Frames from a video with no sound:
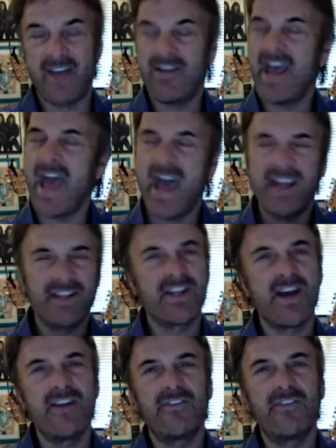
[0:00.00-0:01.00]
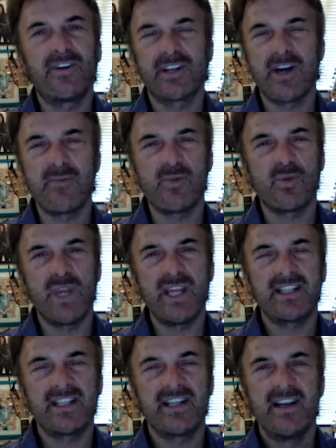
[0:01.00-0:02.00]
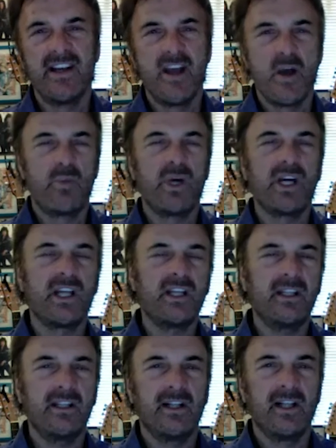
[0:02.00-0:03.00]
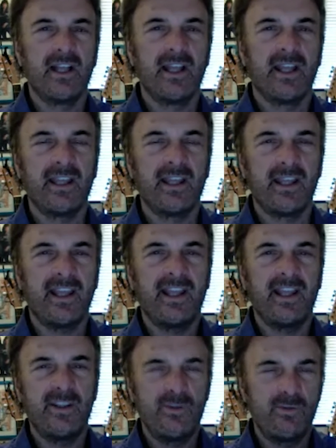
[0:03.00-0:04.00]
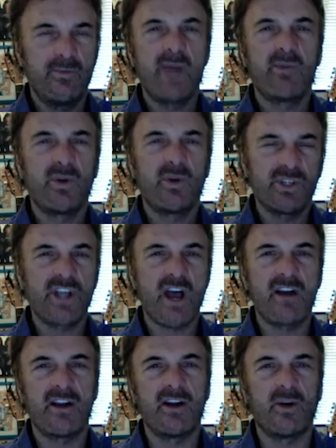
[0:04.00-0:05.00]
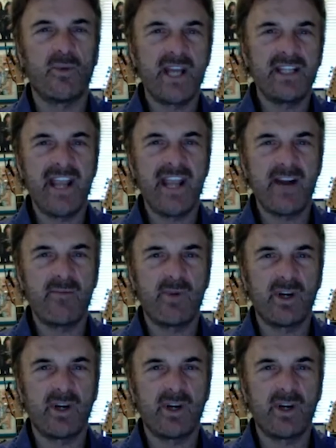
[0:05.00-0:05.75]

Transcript: have done for a couple of weeks, but you remember it was shot on a red camera.